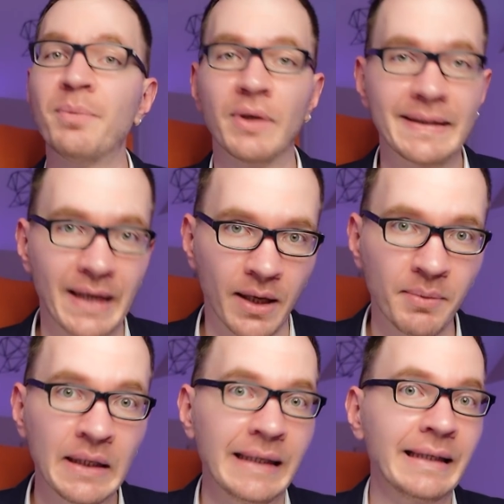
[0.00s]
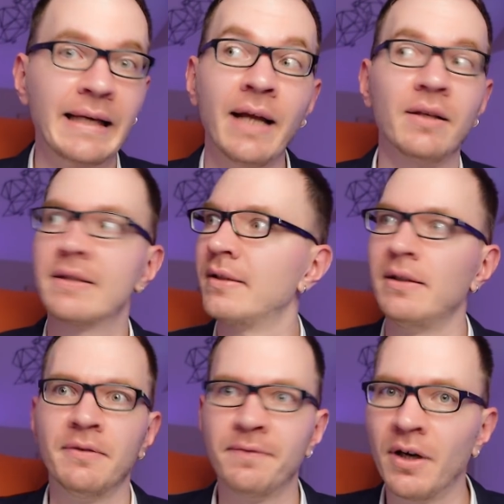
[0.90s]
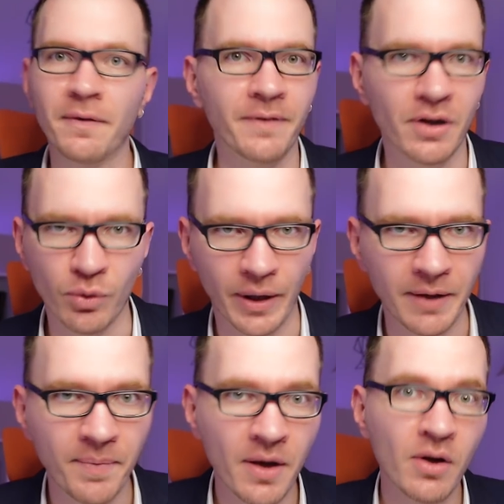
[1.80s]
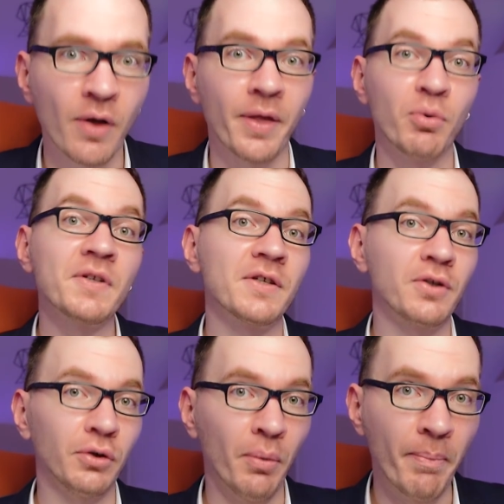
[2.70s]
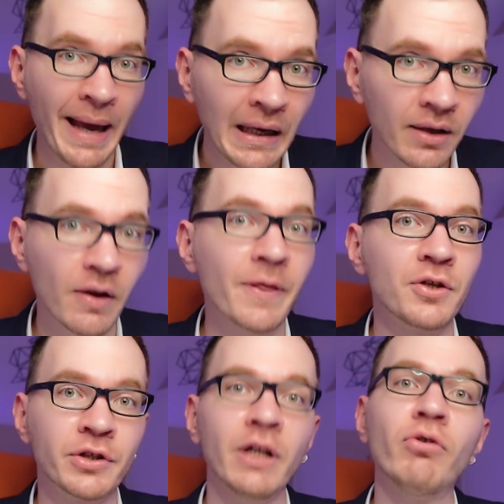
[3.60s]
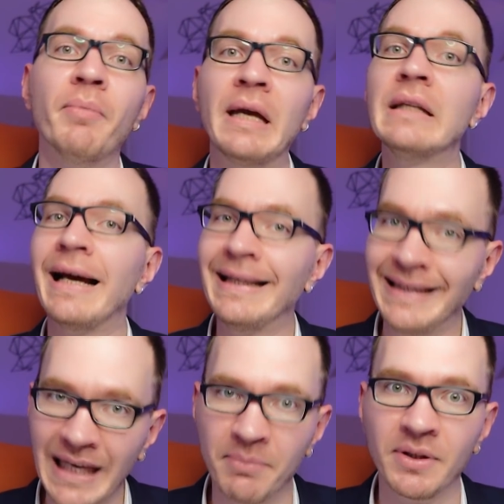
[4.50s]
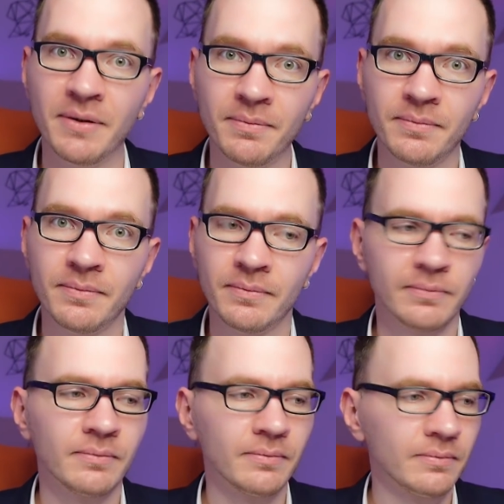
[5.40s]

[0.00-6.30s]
upon a time, in a galaxy far, far away, there was a certain bank that shall remain unnamed. Come on,